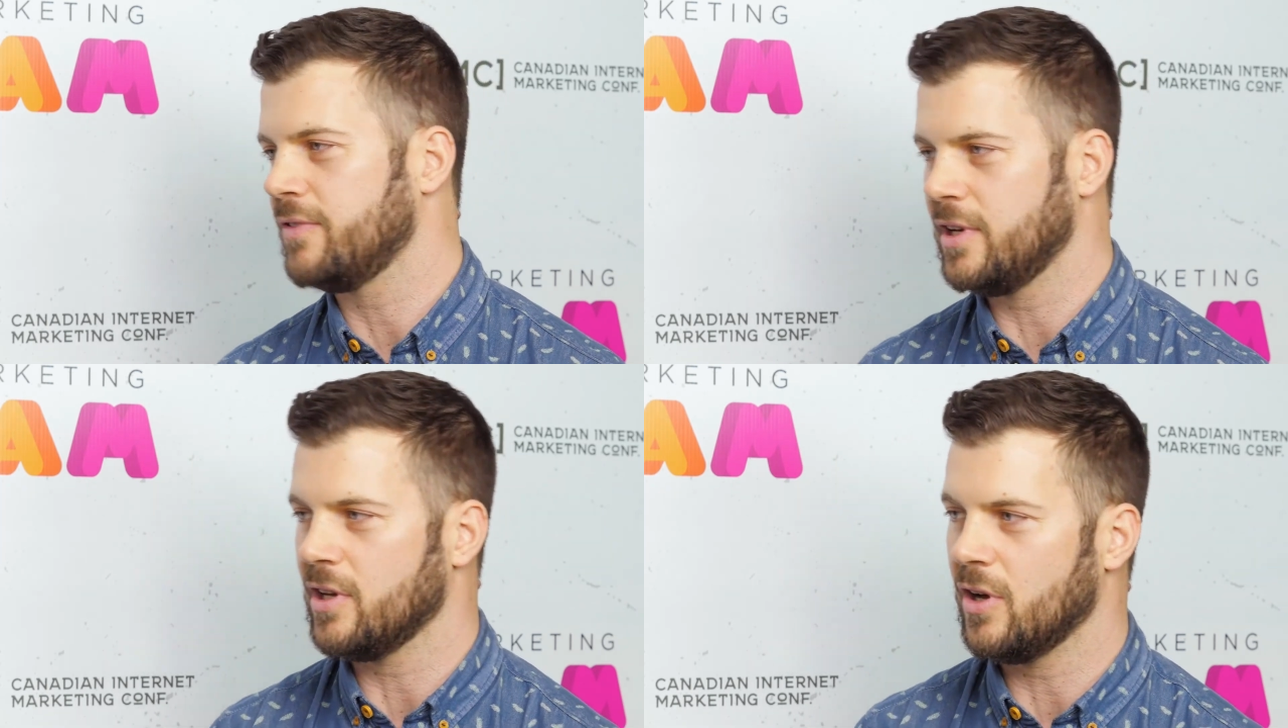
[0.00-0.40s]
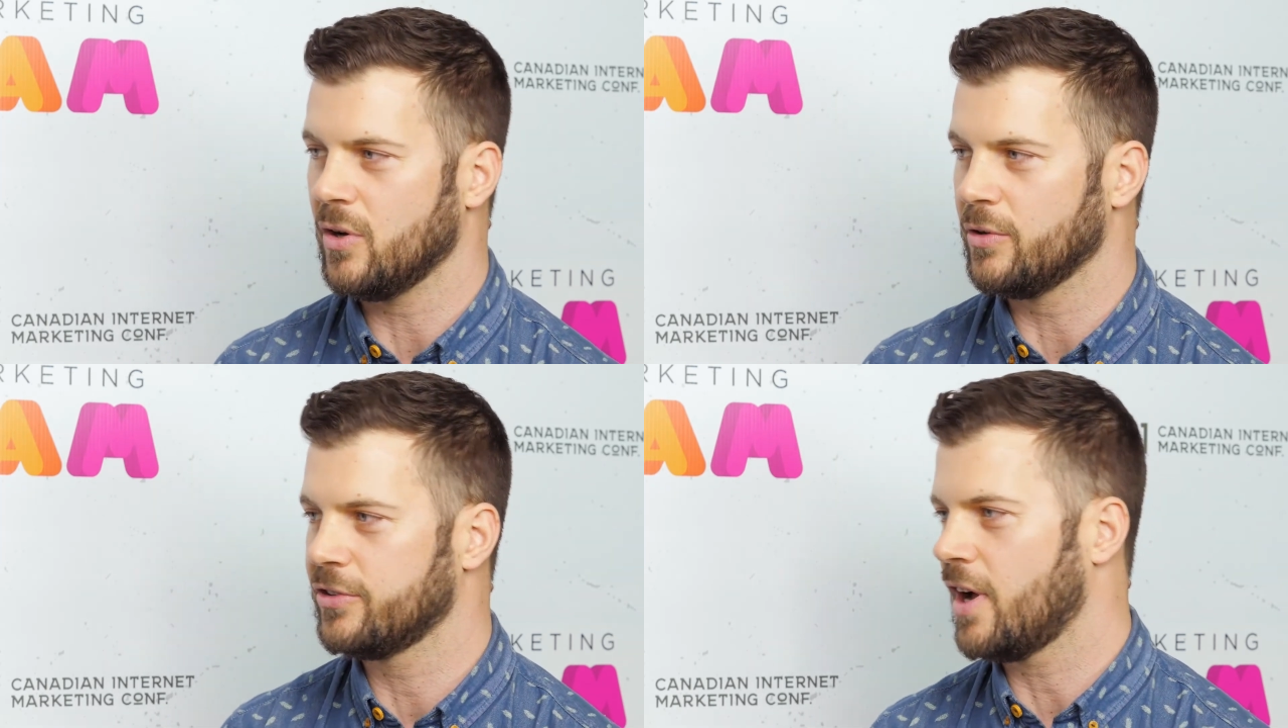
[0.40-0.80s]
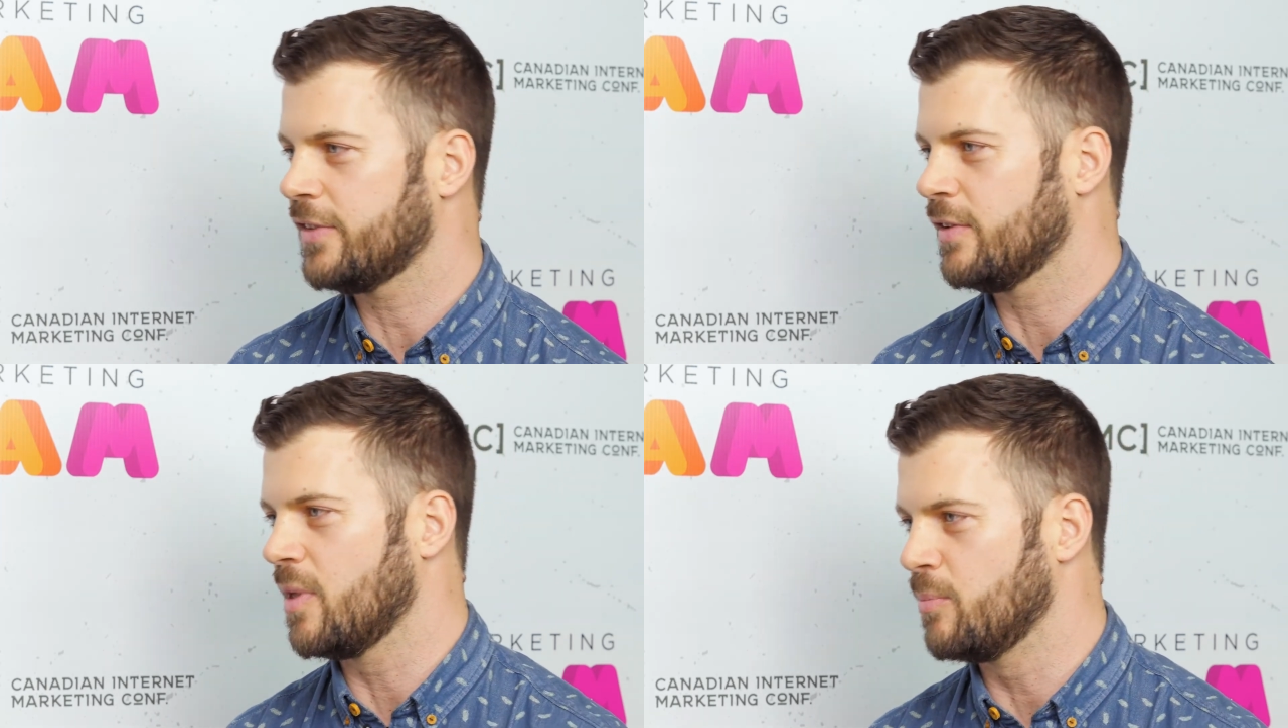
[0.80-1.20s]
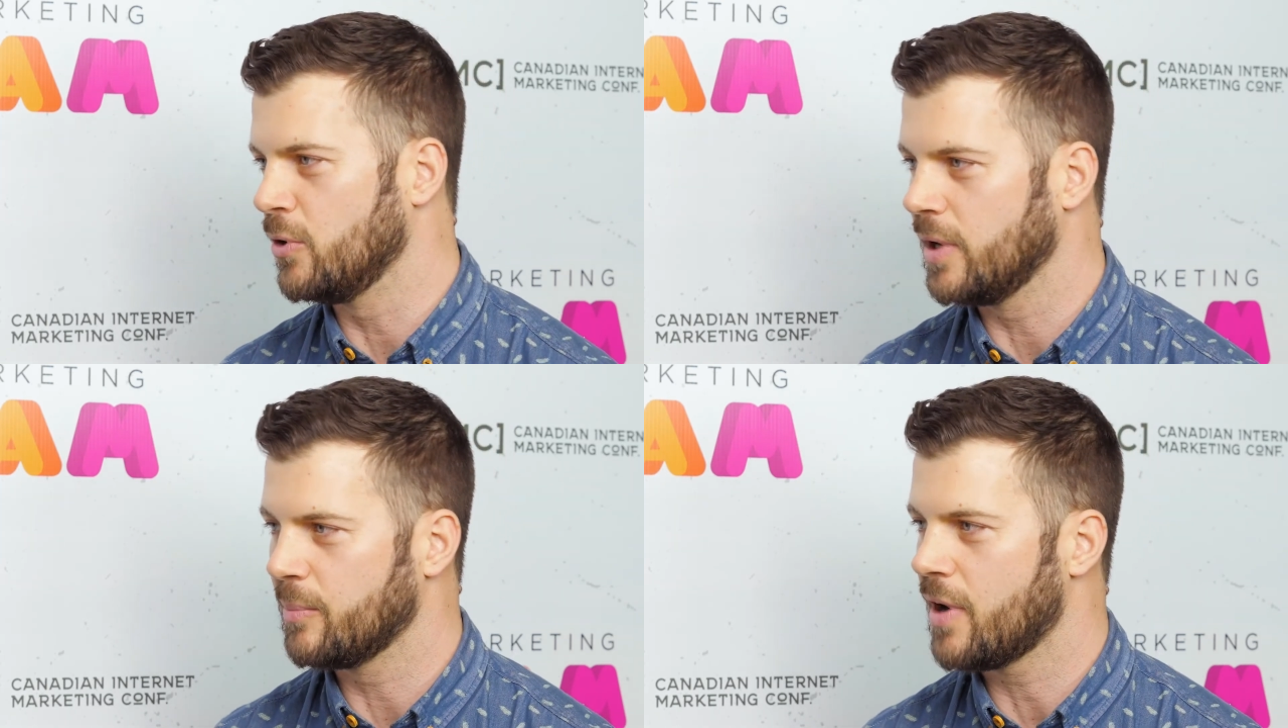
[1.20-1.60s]
video with shots of the
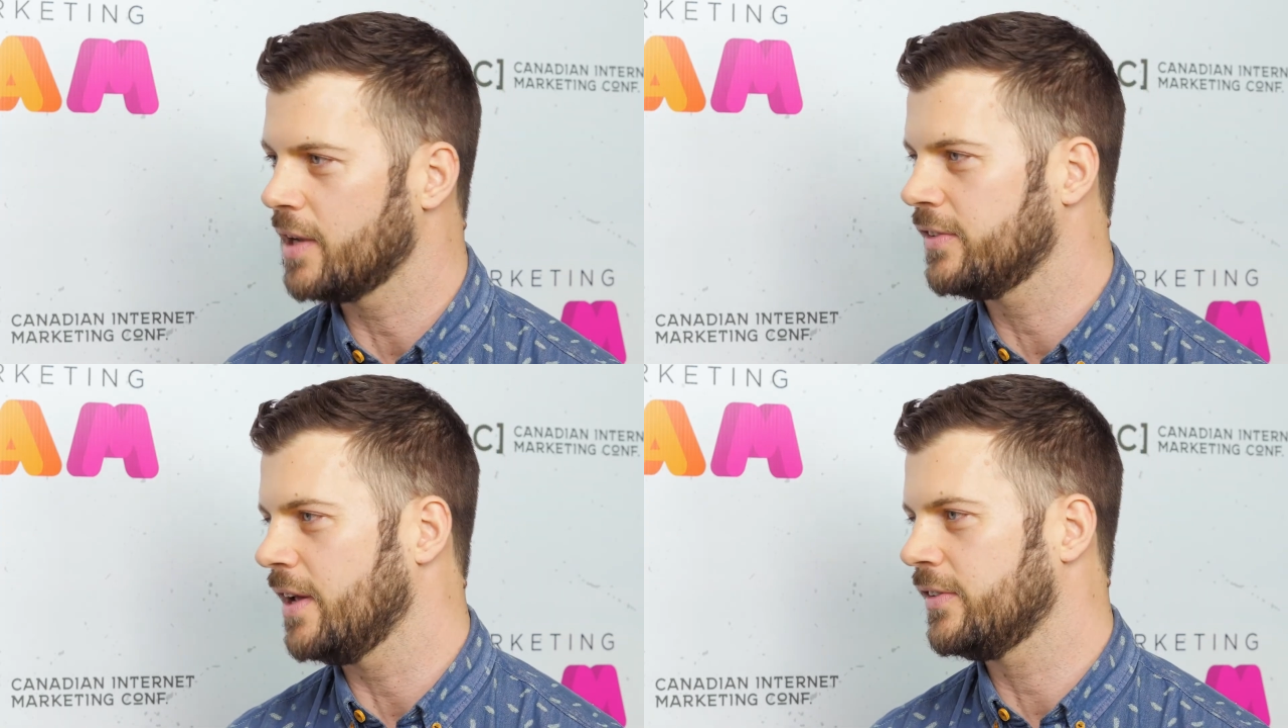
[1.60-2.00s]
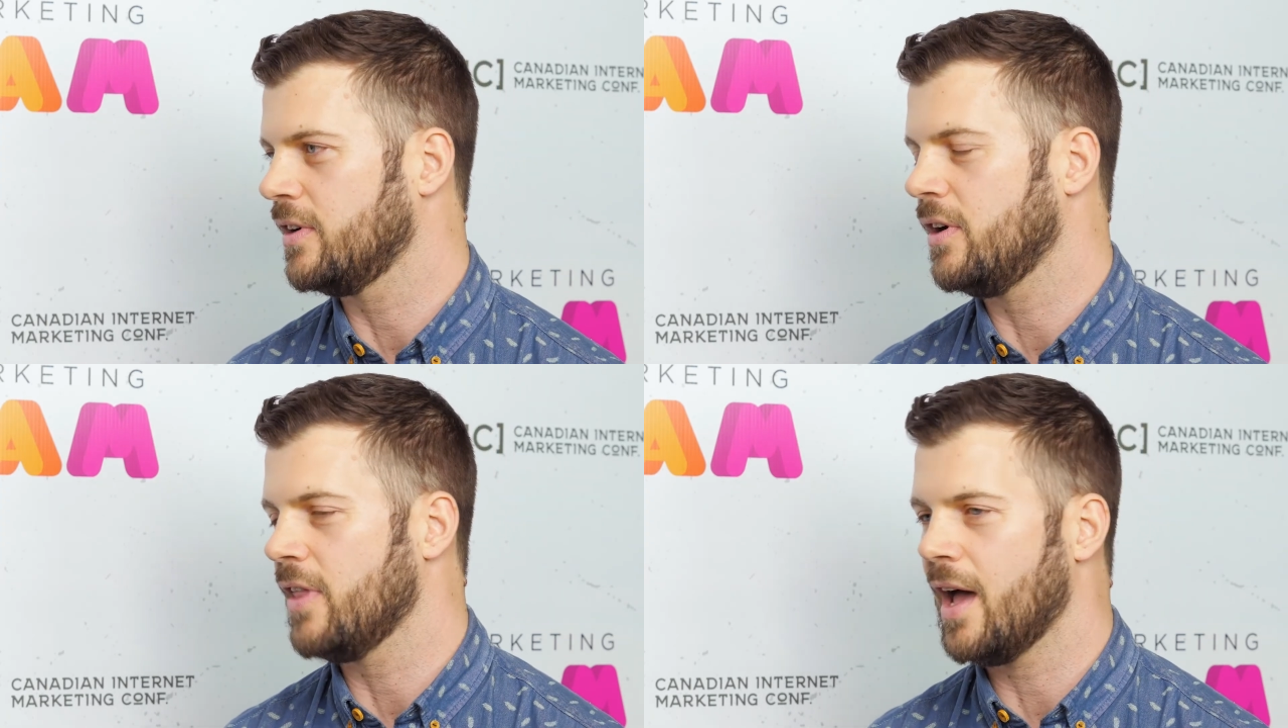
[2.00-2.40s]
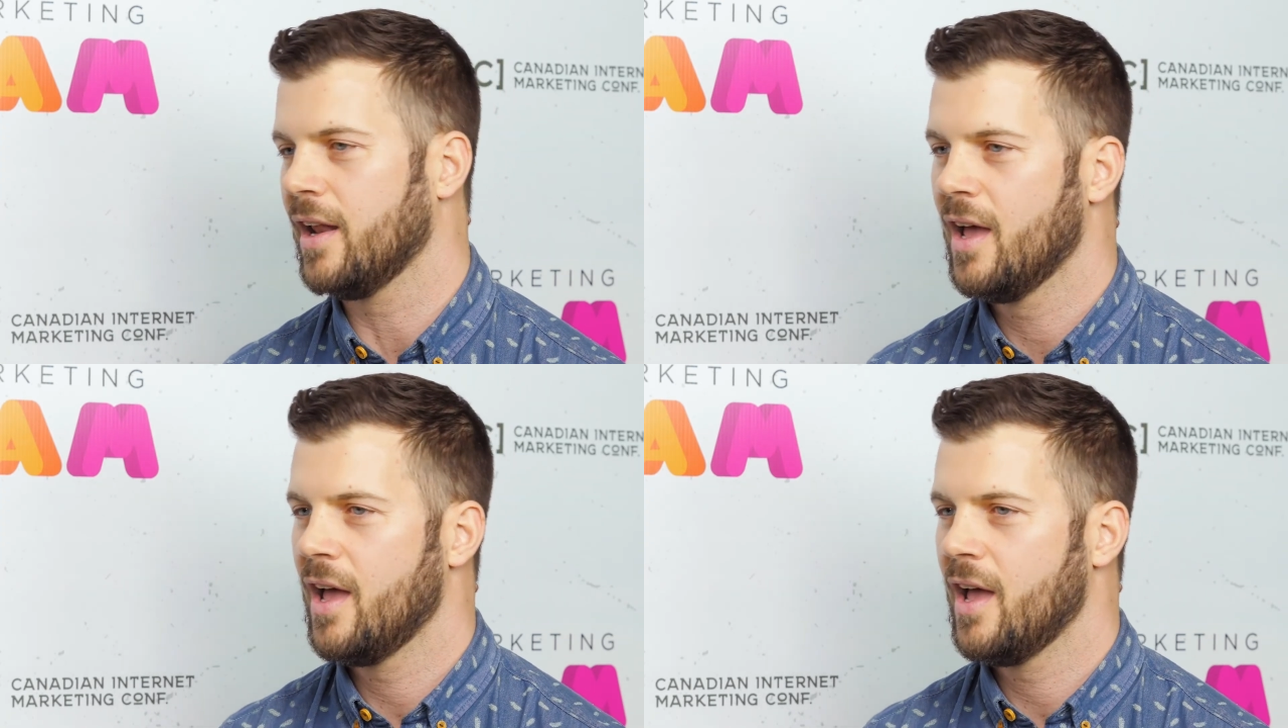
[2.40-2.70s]
brewing process and all that.